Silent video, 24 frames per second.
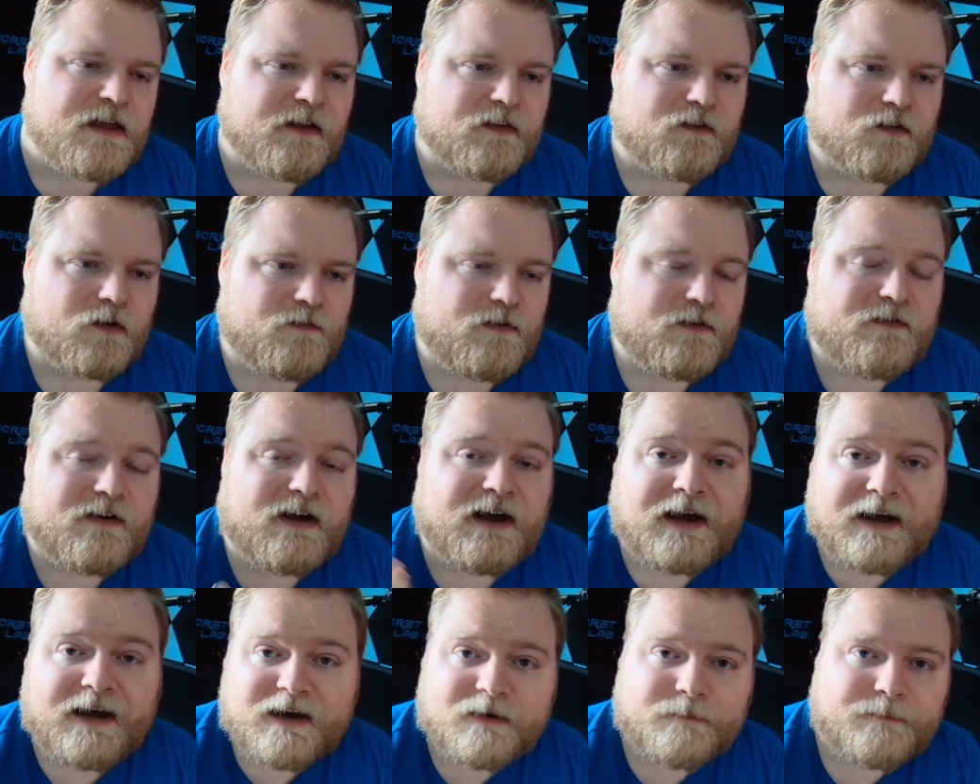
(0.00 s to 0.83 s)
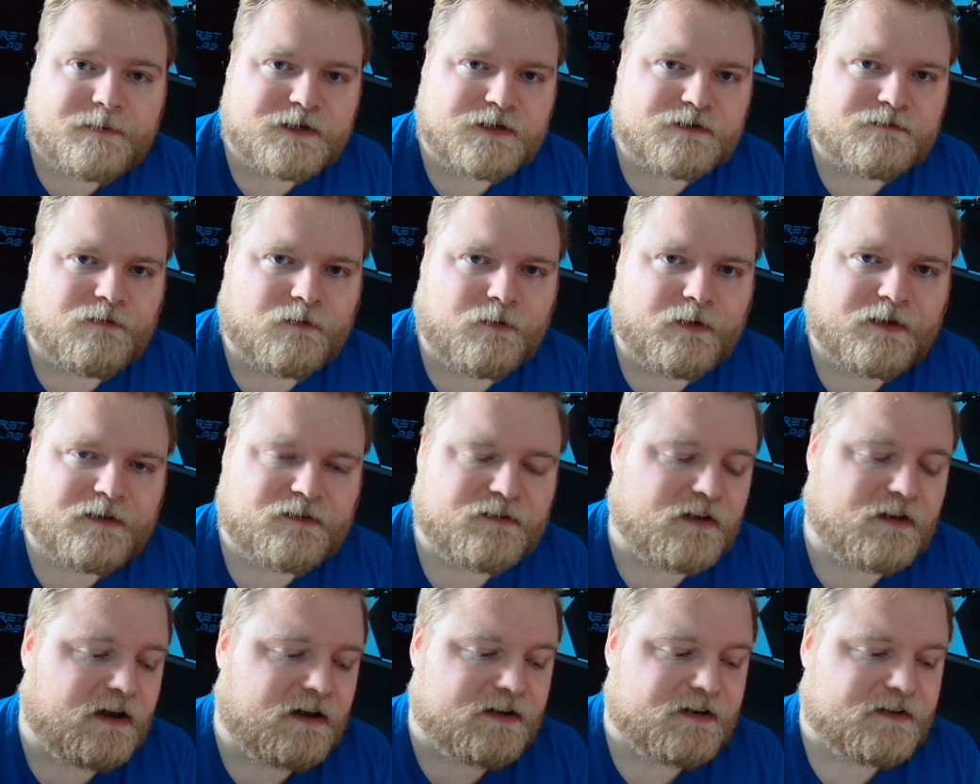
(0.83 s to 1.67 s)
So if you have a higher pitch
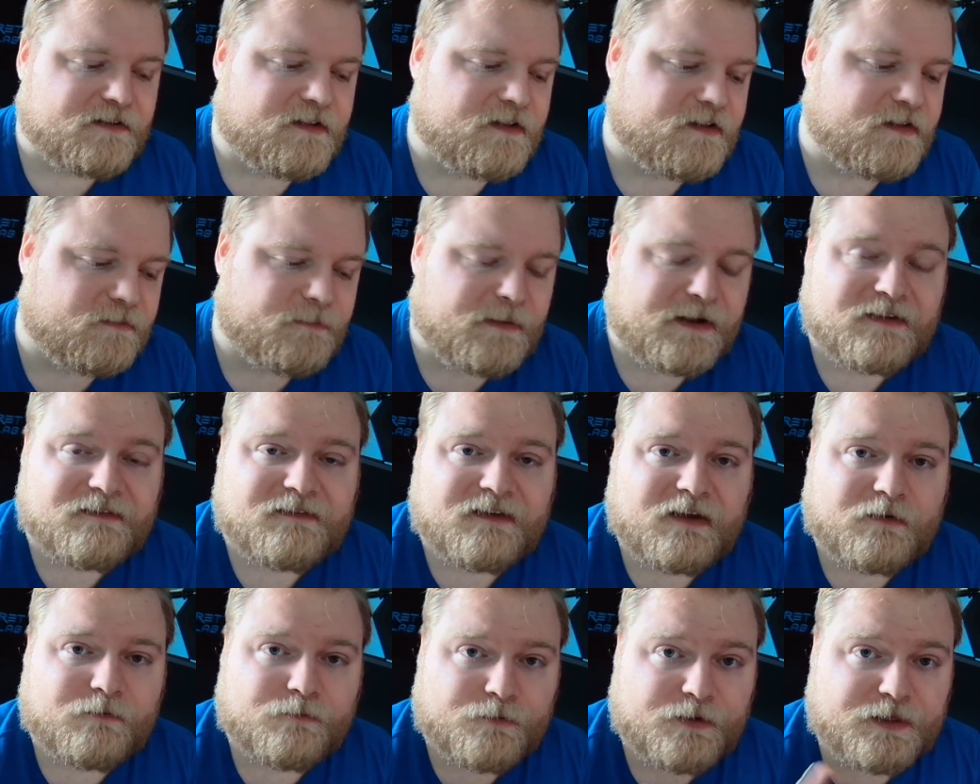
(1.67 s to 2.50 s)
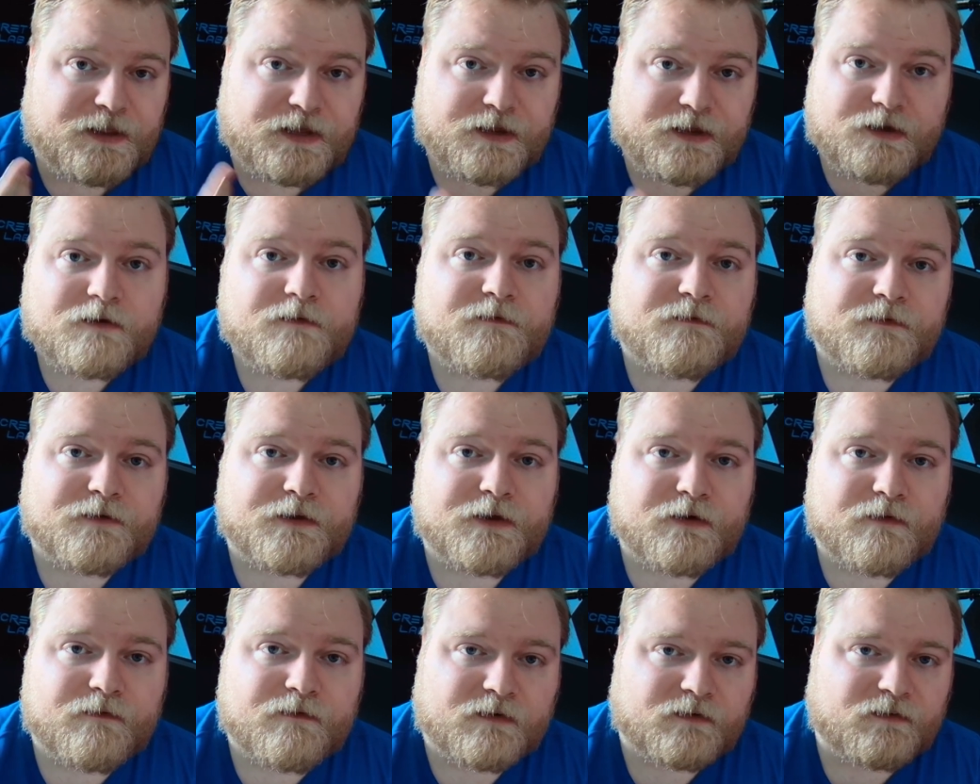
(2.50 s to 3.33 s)
voice, honestly, this might sound really good for
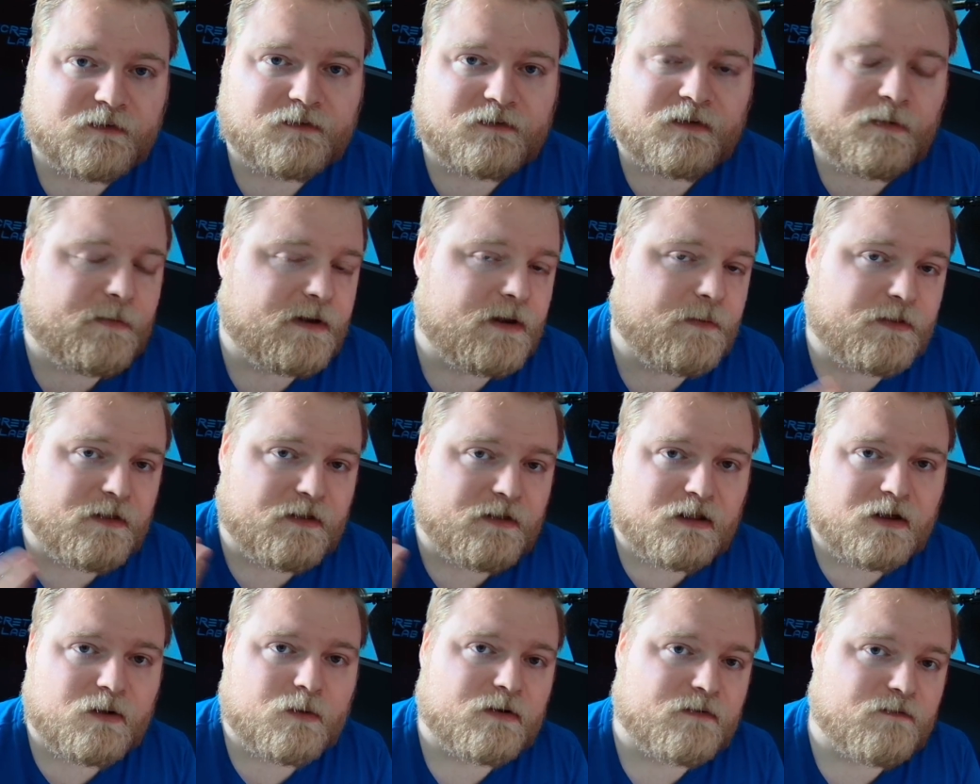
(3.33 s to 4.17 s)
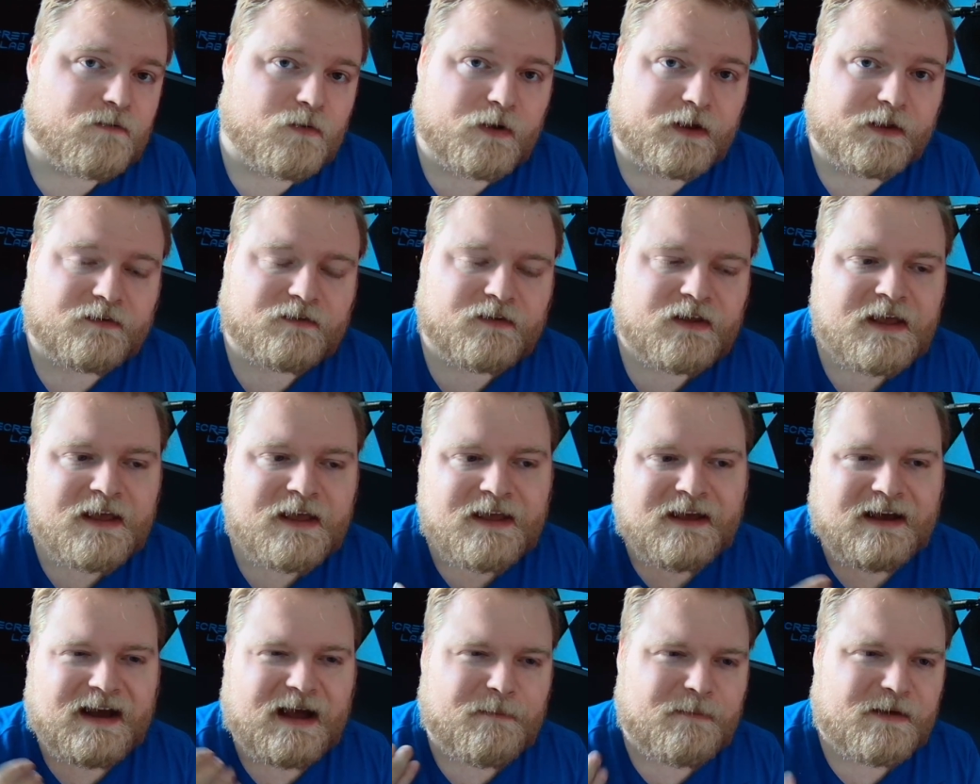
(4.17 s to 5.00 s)
you versus somebody with a lower voice.
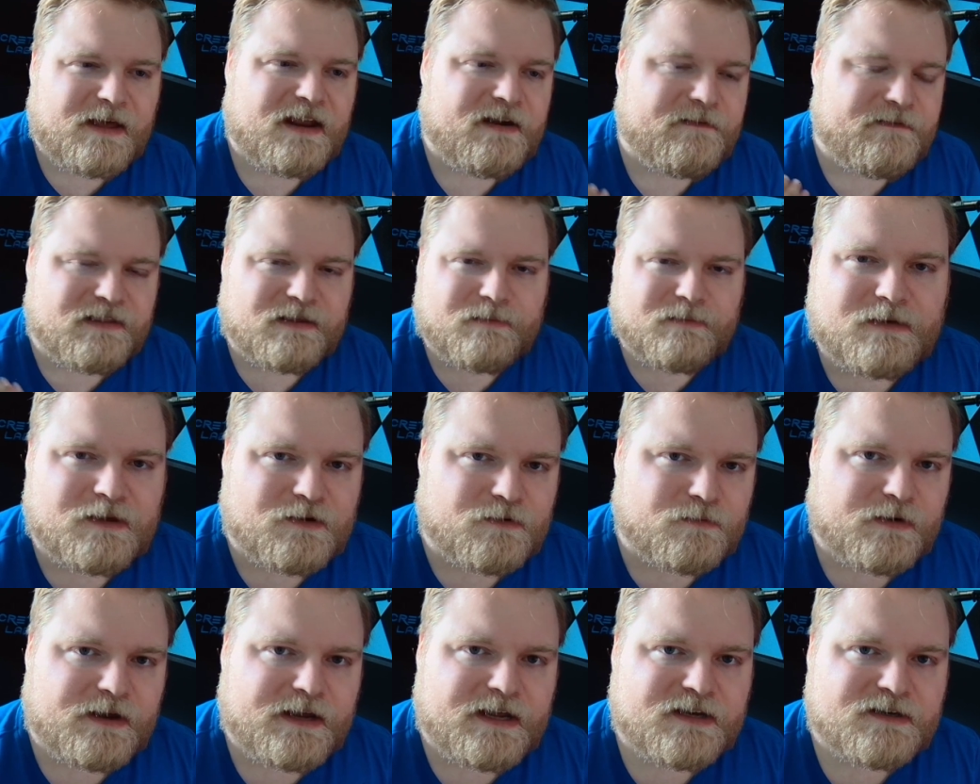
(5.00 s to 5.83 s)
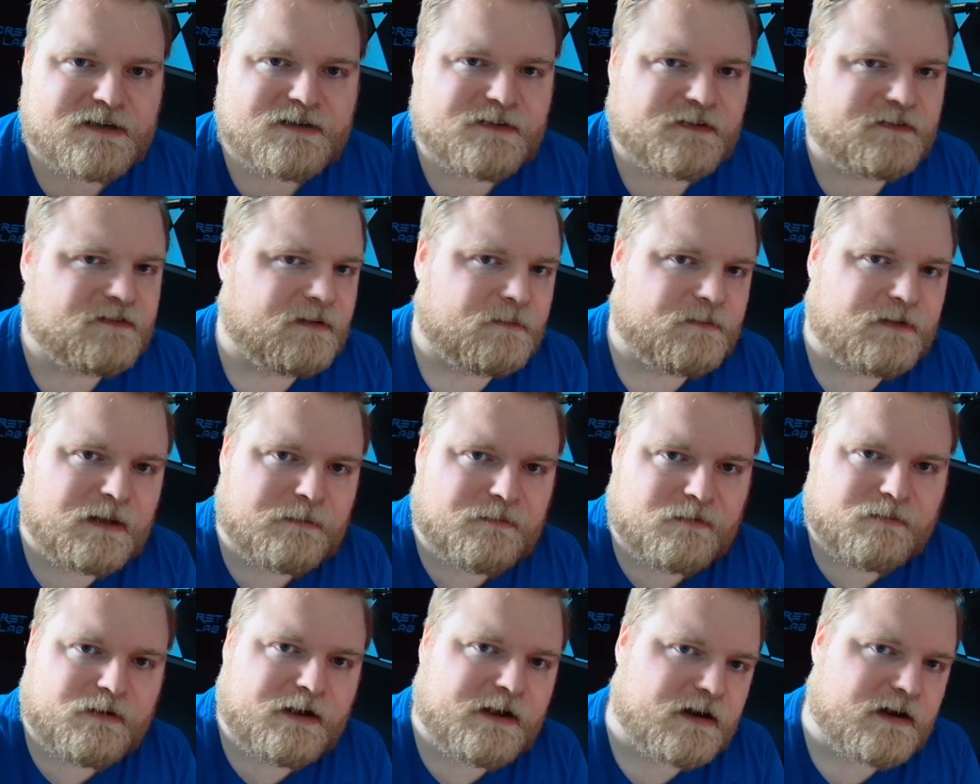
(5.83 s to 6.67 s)
I'm kind of in the range. Sometimes
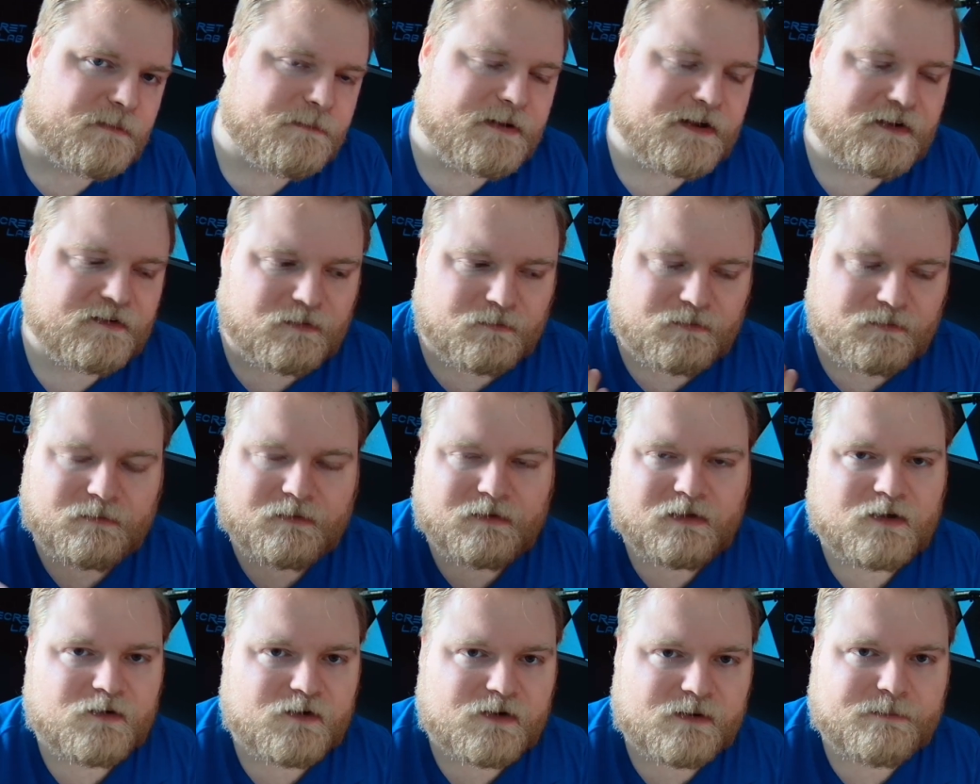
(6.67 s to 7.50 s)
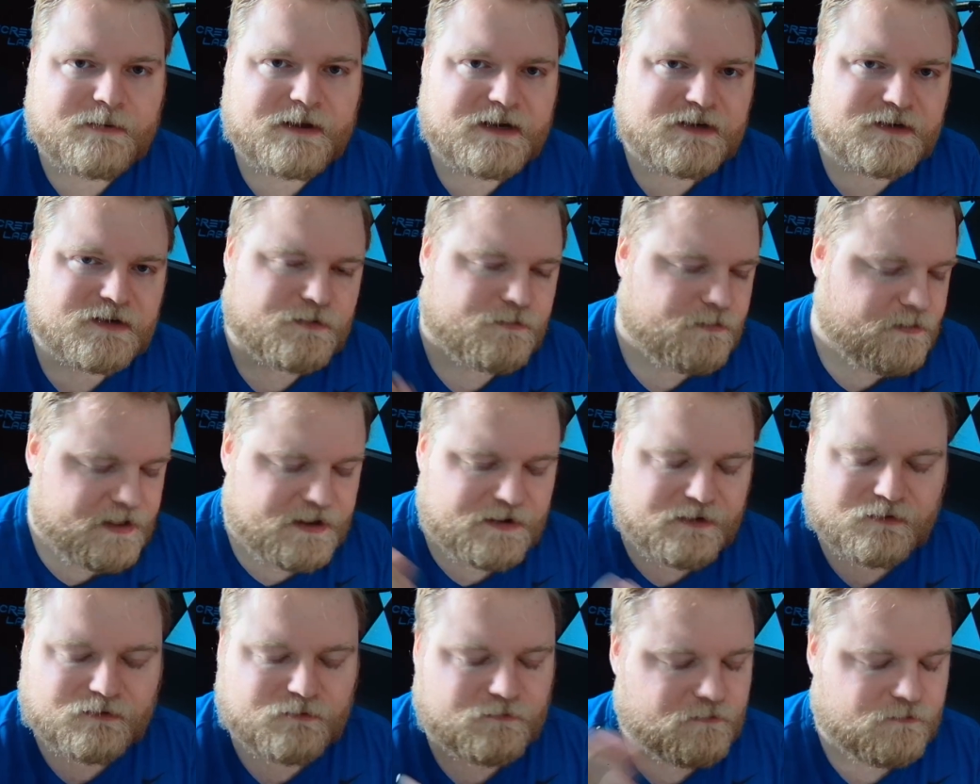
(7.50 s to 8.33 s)
I'm higher pitch, sometimes I'm lower pitch. It really
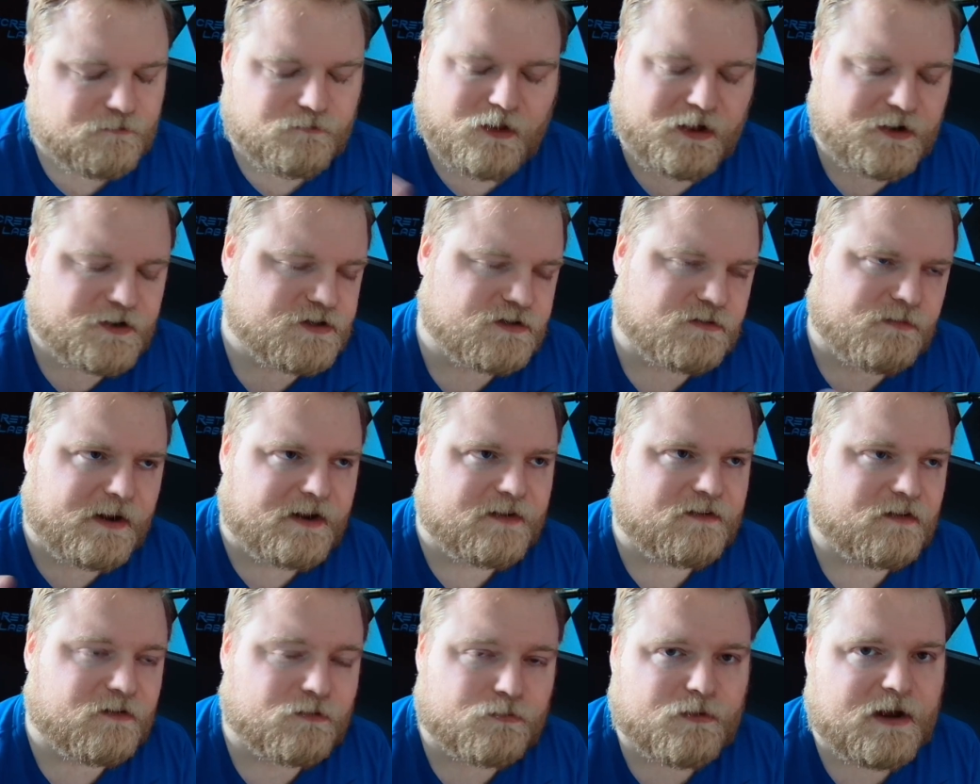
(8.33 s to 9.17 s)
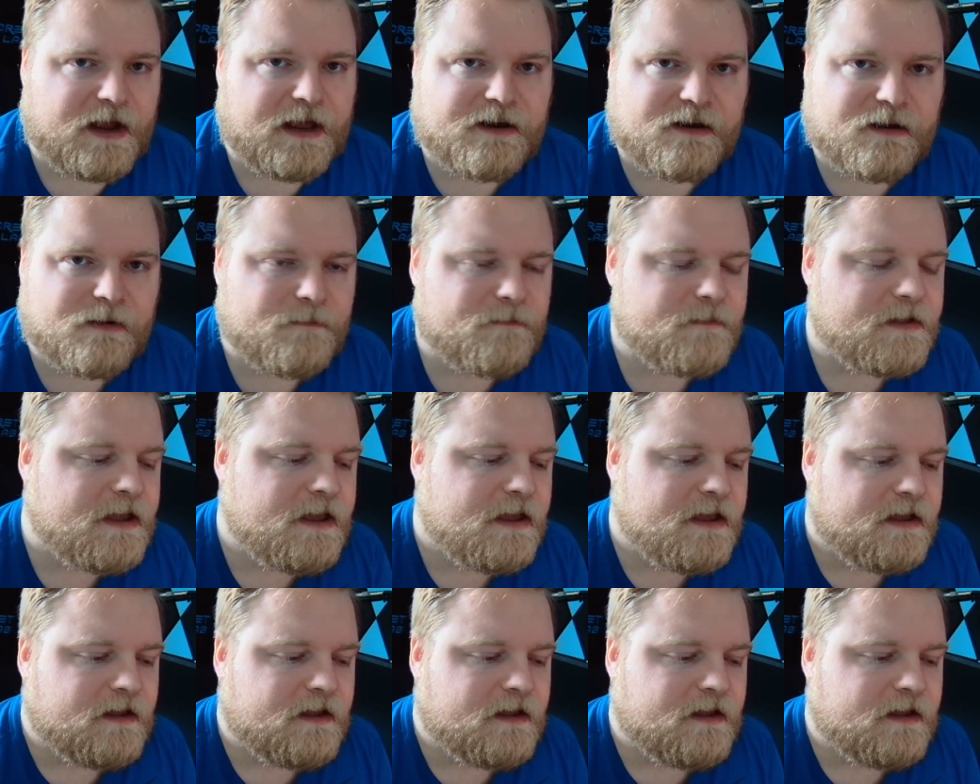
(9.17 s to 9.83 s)
just fluctuates. It's random.